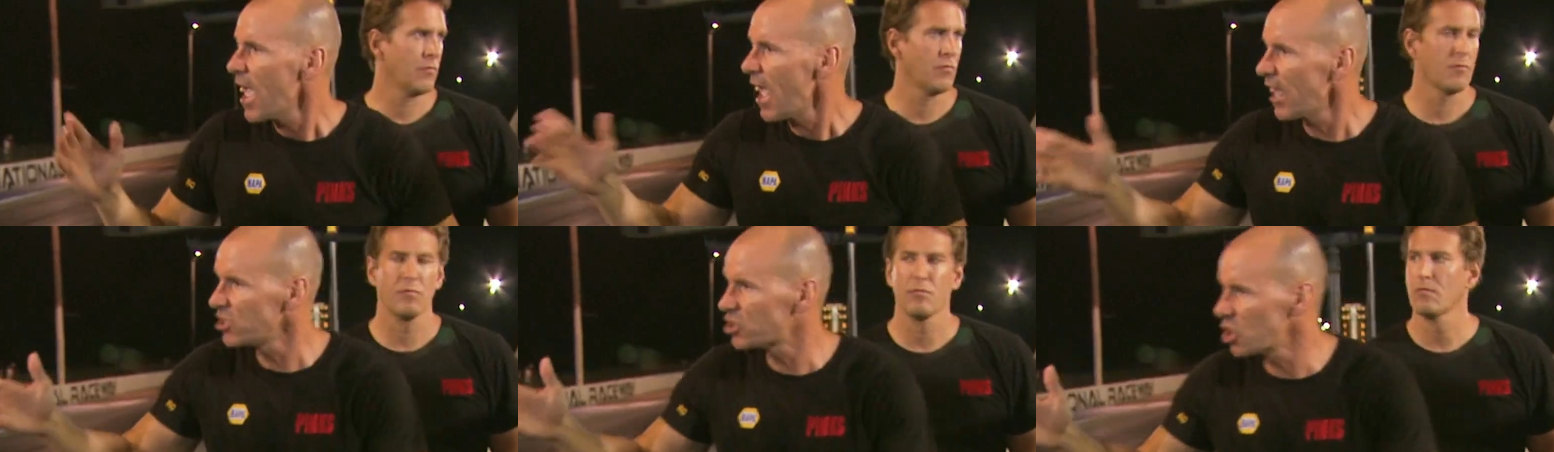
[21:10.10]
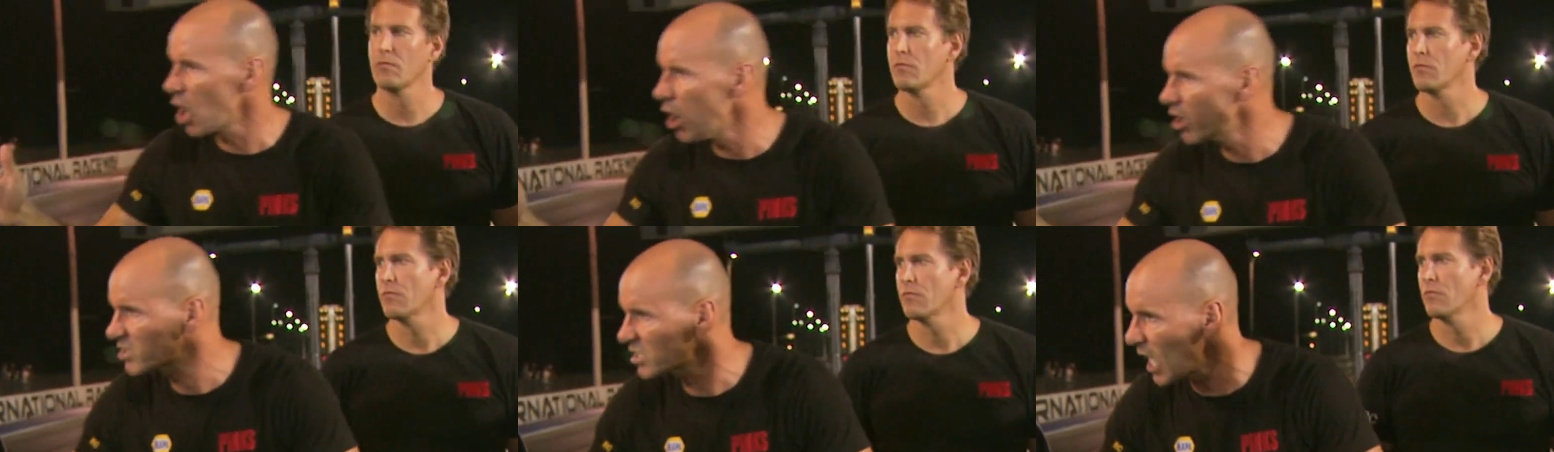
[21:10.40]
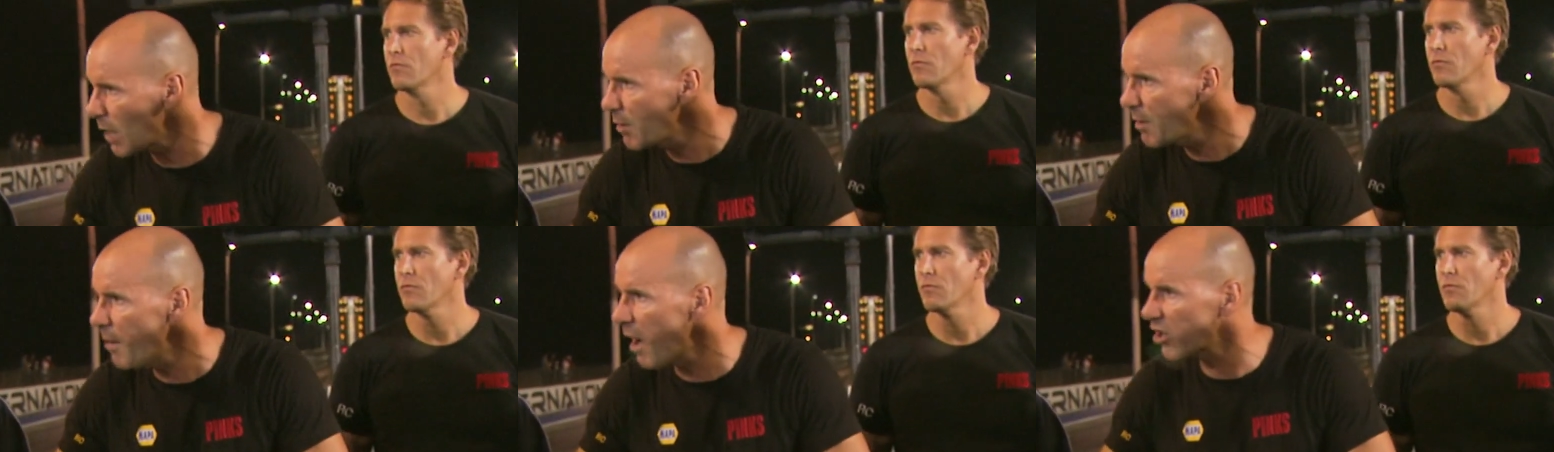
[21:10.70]
Speaker 1: And Joe, tell
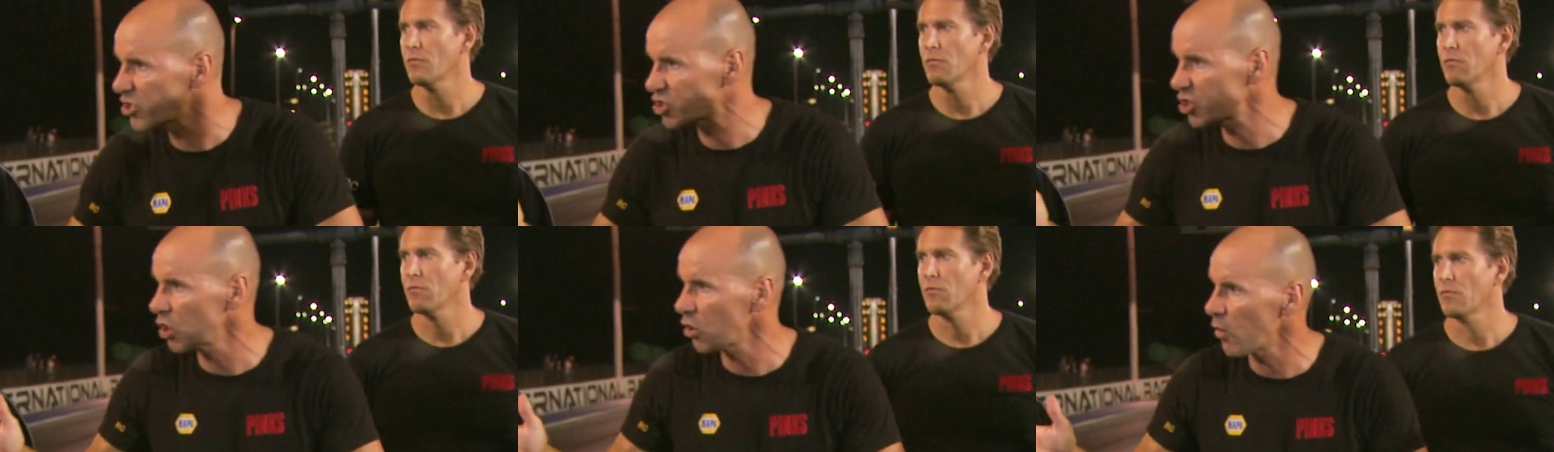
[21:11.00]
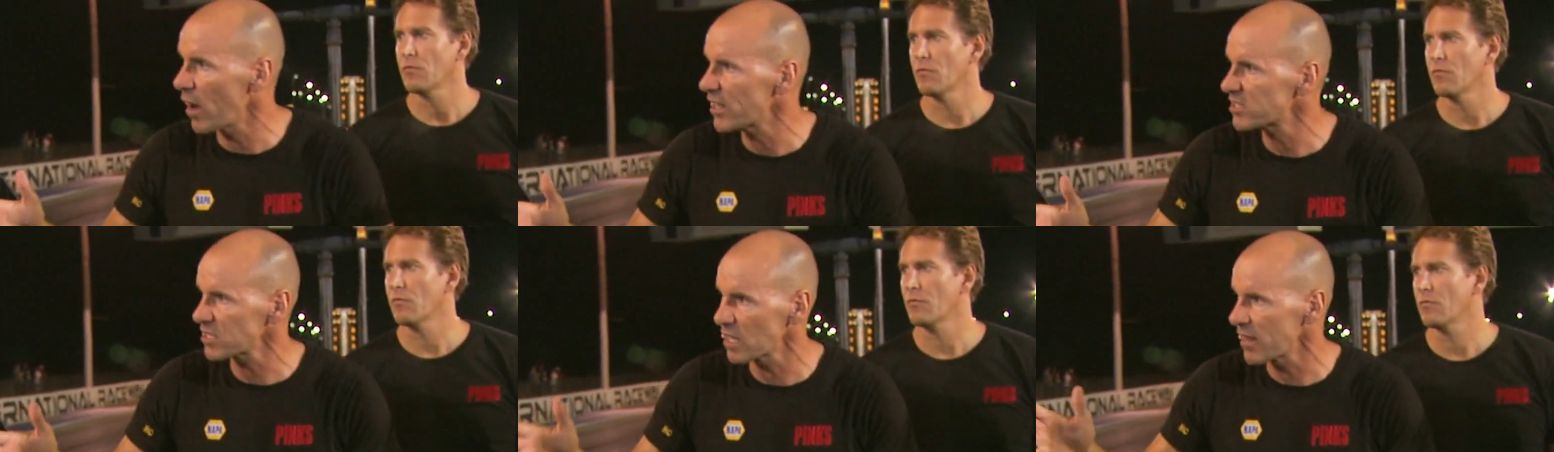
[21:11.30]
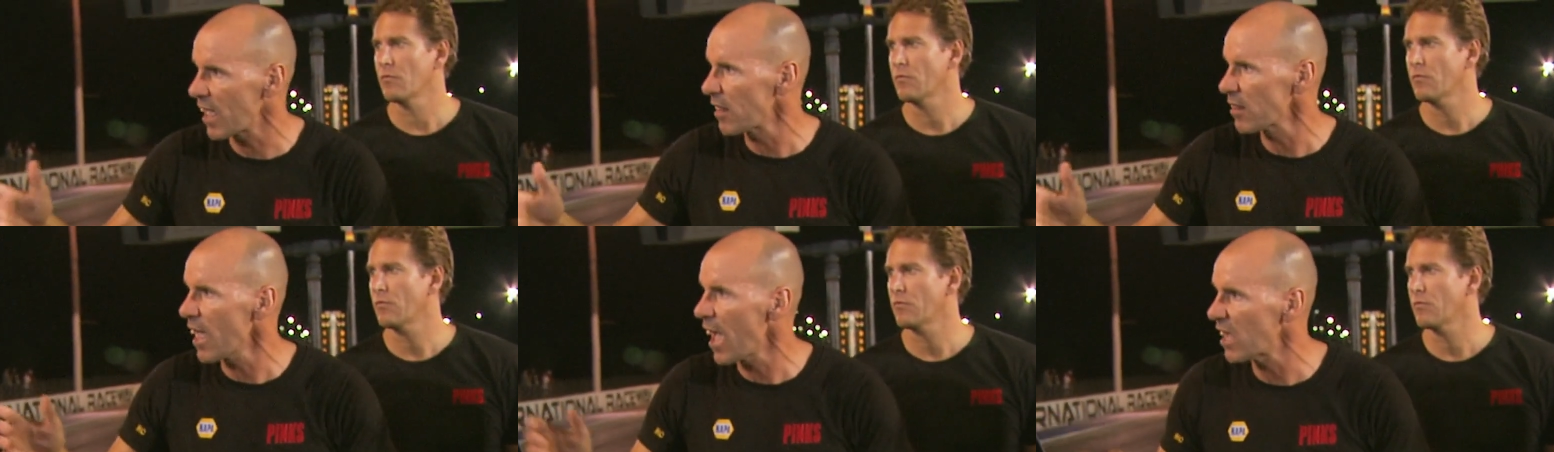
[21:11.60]
me about your race on
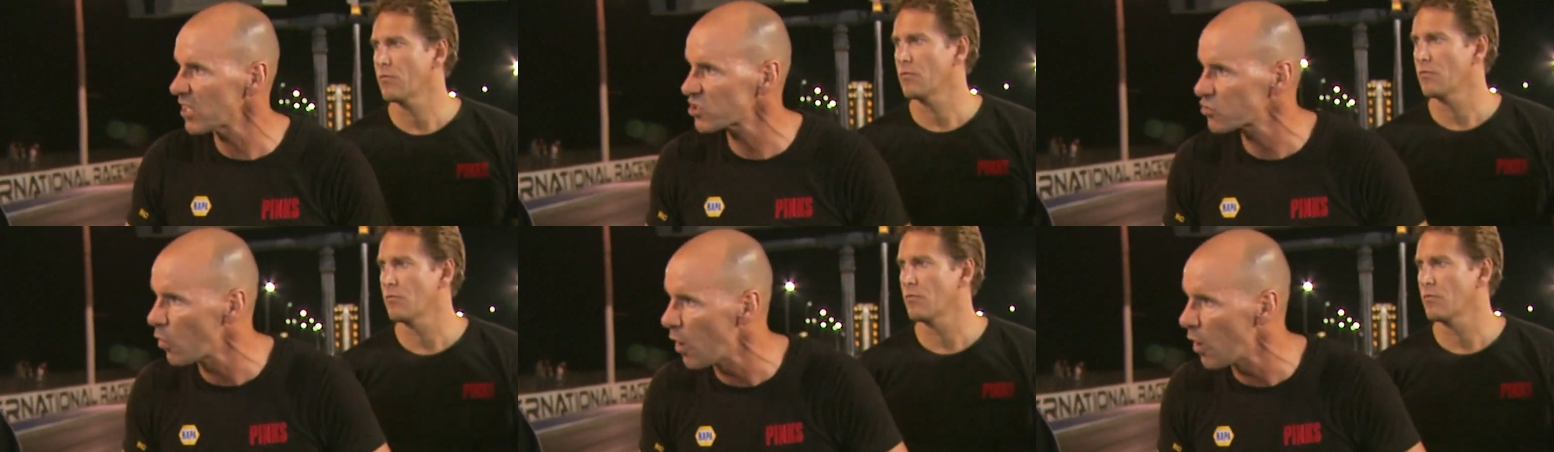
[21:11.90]
that last